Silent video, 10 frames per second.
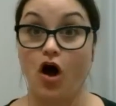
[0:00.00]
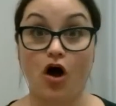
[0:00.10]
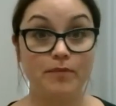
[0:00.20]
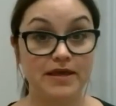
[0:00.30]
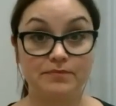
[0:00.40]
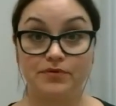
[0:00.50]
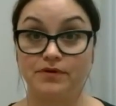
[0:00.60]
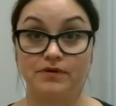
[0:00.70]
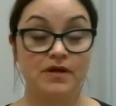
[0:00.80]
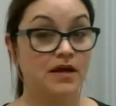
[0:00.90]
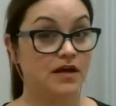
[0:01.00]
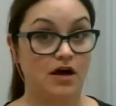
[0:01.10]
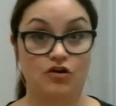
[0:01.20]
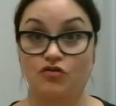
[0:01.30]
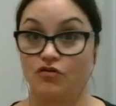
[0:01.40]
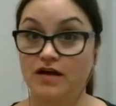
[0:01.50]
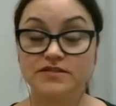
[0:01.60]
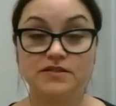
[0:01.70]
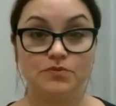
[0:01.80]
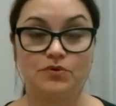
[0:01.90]
all people
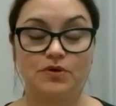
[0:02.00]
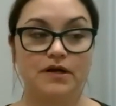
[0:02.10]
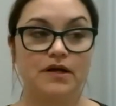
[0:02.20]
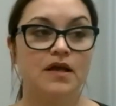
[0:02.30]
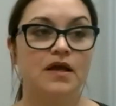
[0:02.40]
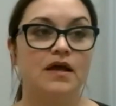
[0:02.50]
across the board,